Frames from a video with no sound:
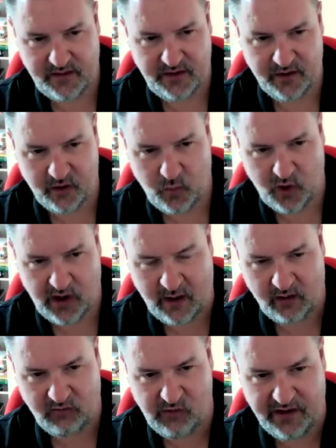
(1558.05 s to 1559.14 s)
you know what
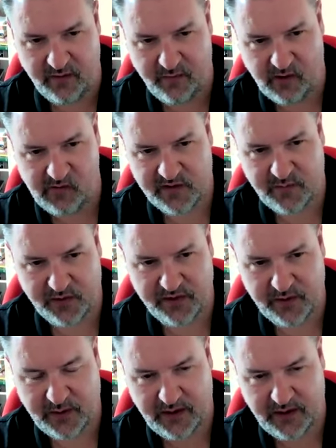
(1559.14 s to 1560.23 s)
how a reader might respond
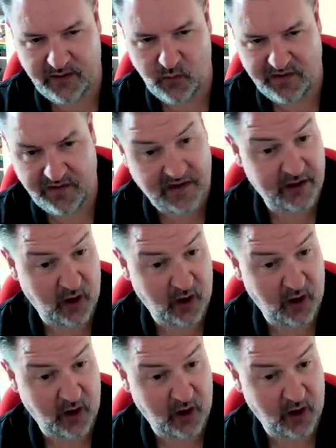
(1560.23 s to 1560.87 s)
to it and whether they're